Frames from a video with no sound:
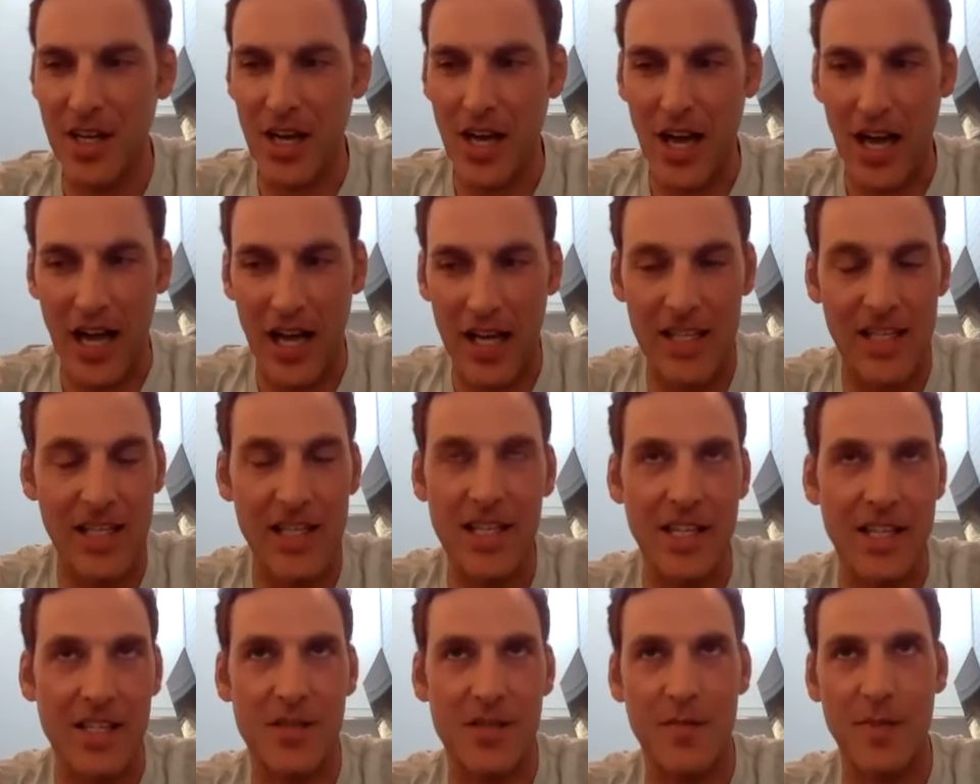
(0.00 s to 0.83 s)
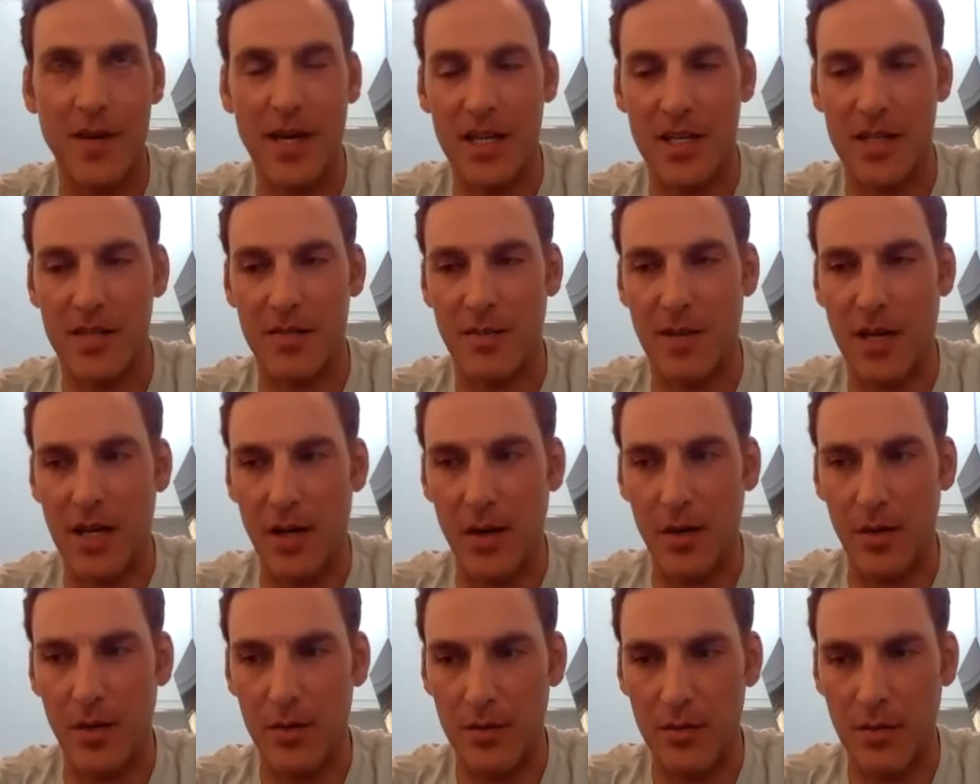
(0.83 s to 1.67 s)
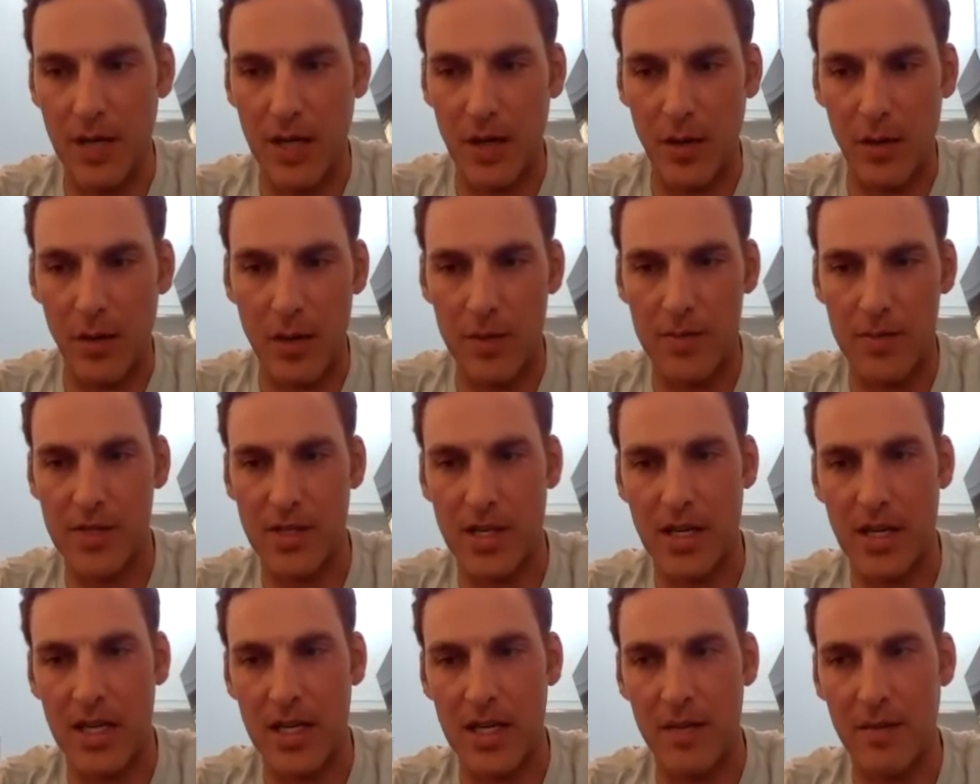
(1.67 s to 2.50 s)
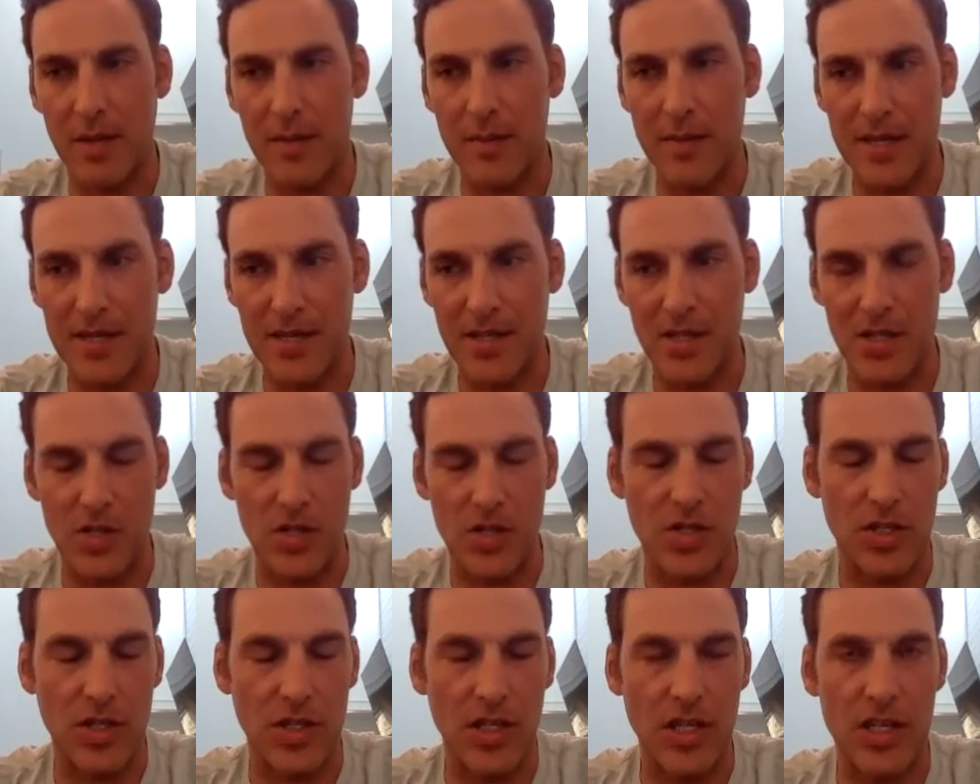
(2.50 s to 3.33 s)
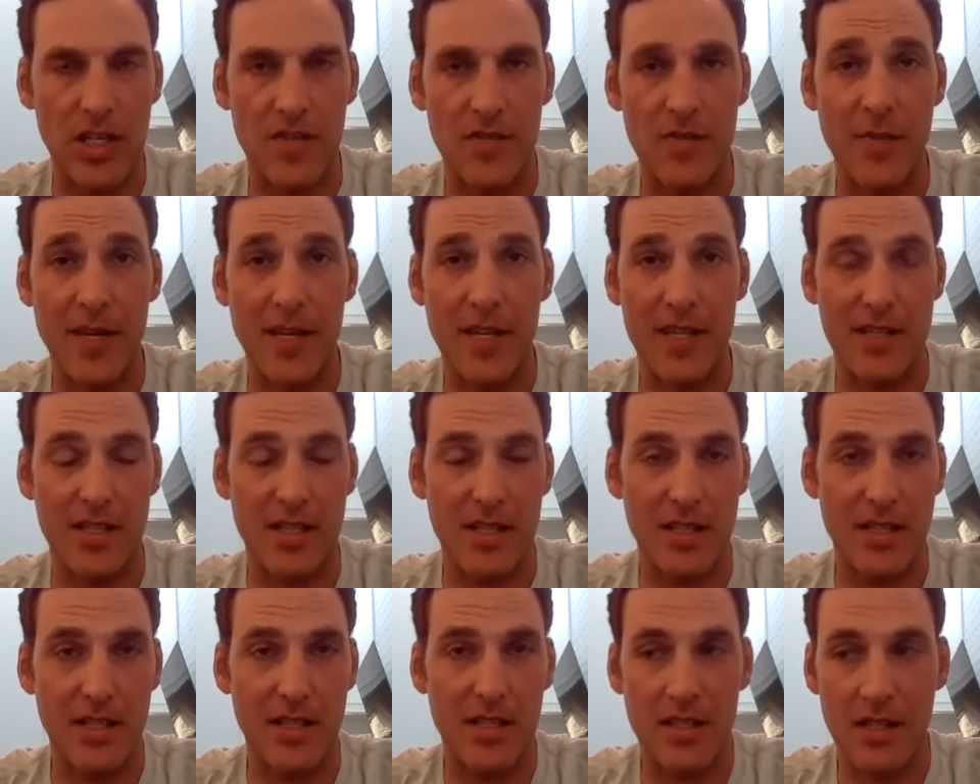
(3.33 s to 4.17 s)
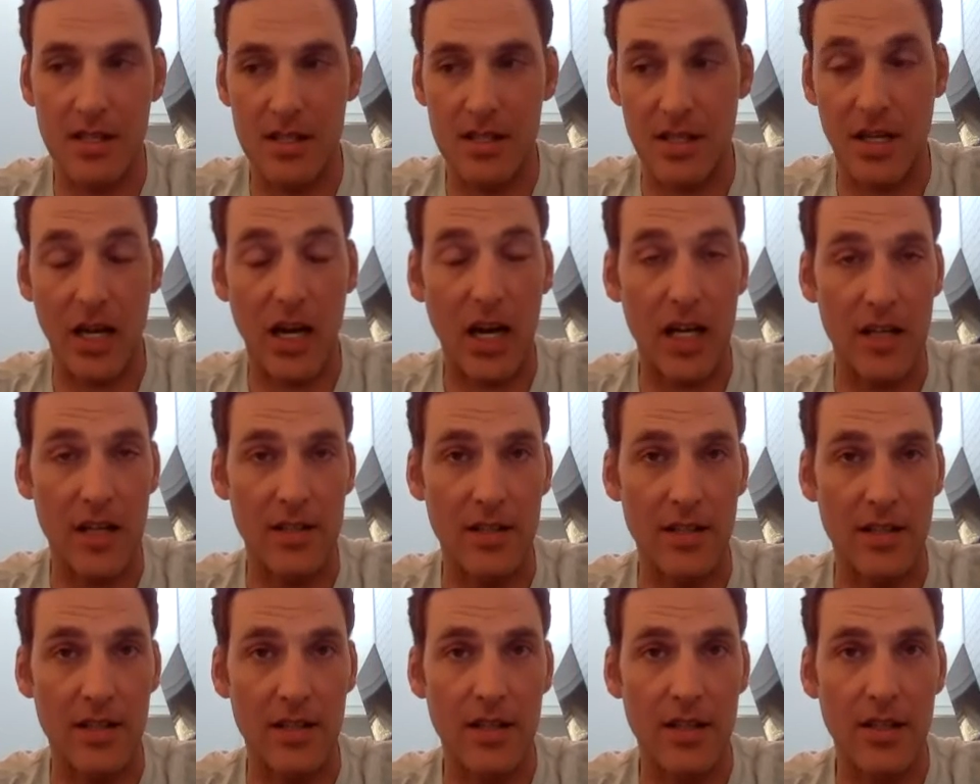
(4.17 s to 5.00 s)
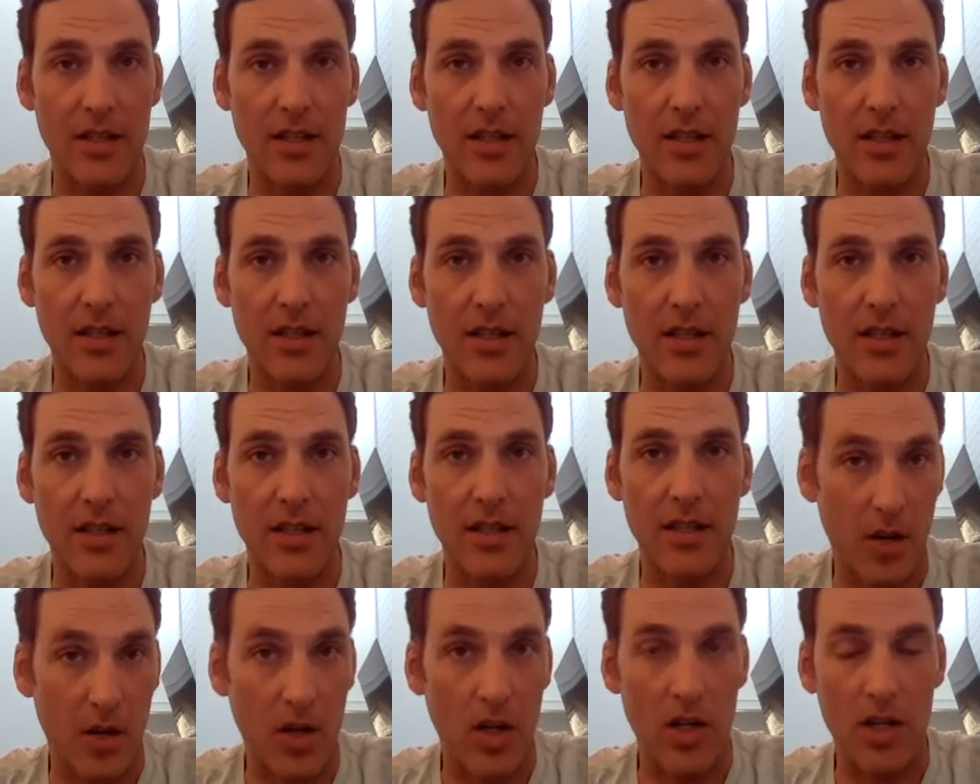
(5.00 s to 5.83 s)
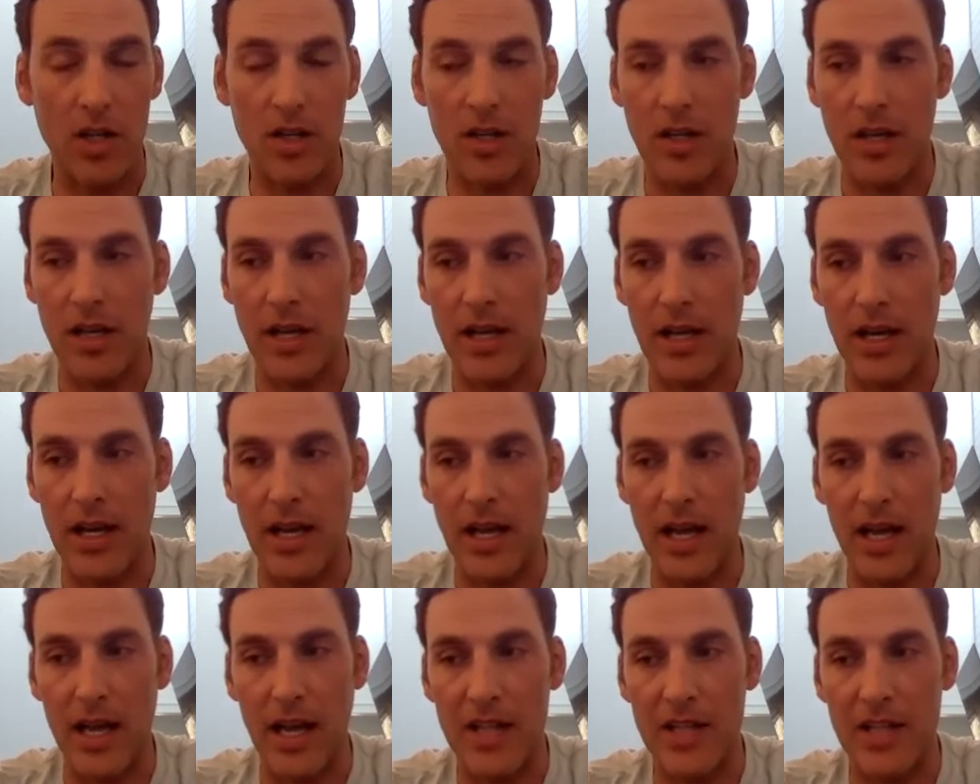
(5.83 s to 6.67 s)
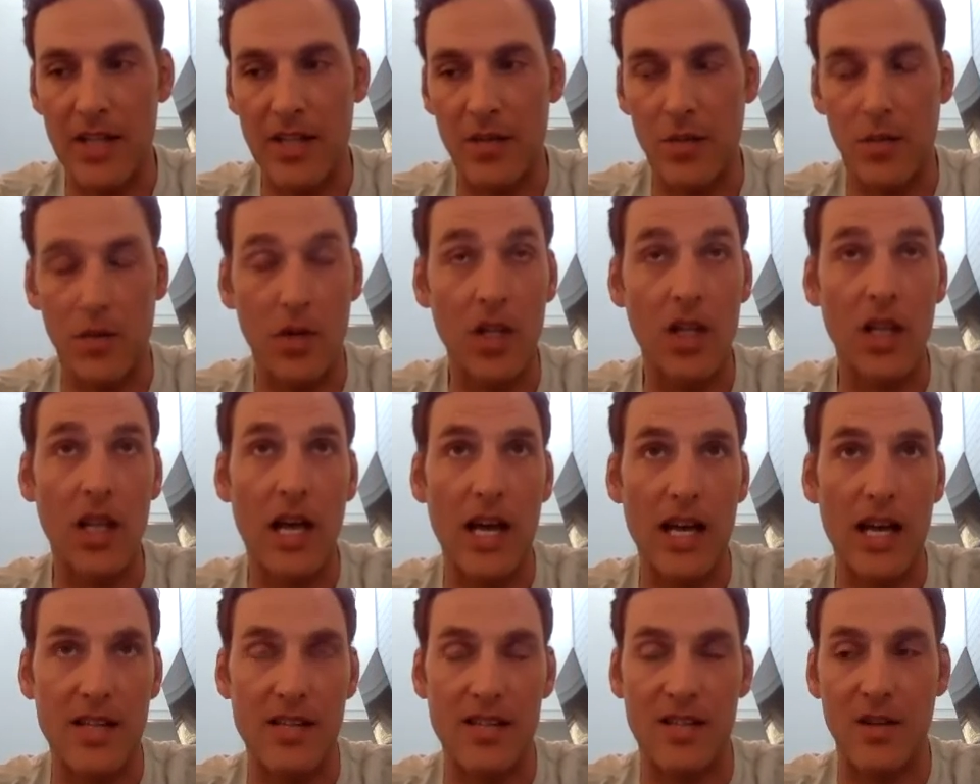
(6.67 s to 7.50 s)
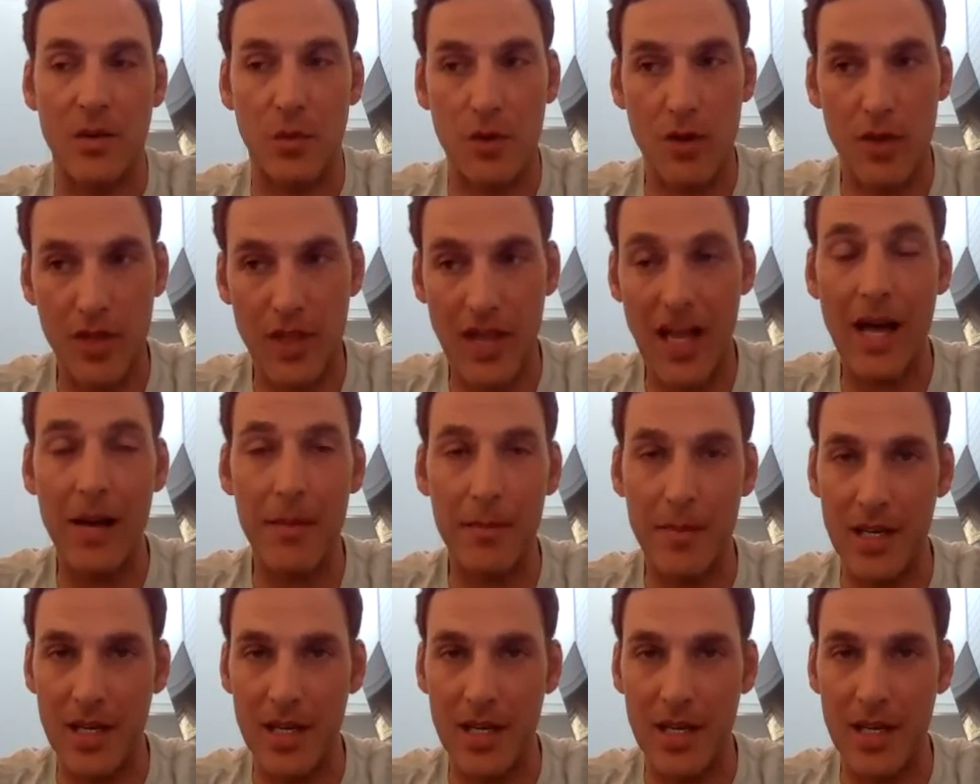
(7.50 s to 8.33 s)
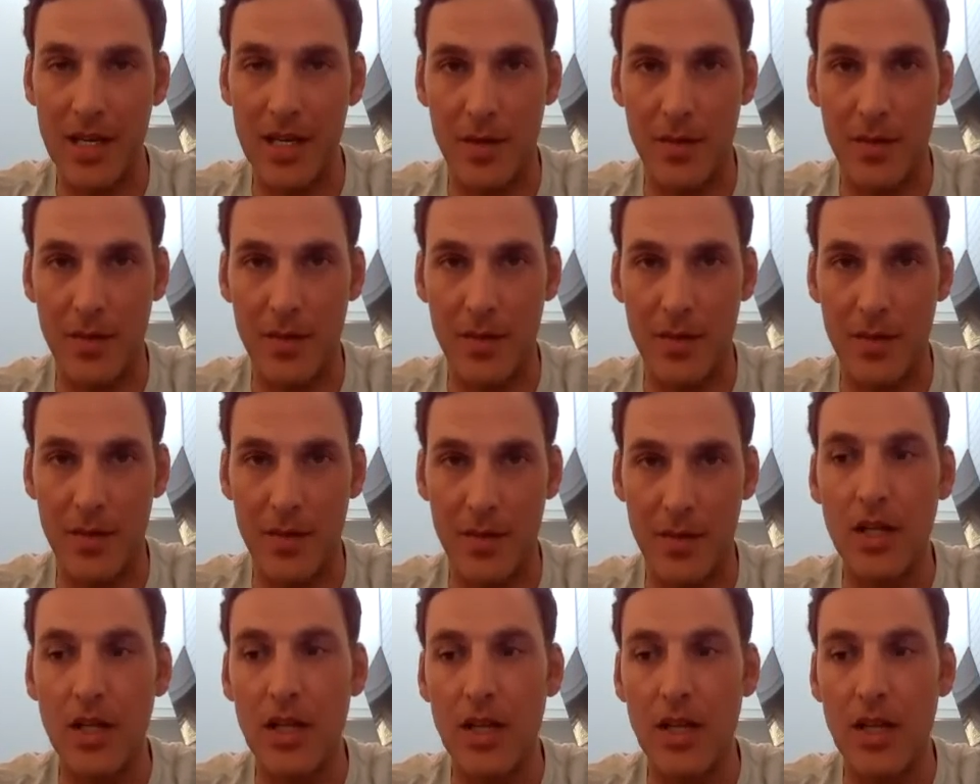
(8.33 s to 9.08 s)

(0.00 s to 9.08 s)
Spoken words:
I didn't expect my website and my message to get as big as it has gotten at all. And I didn't realize there were that many people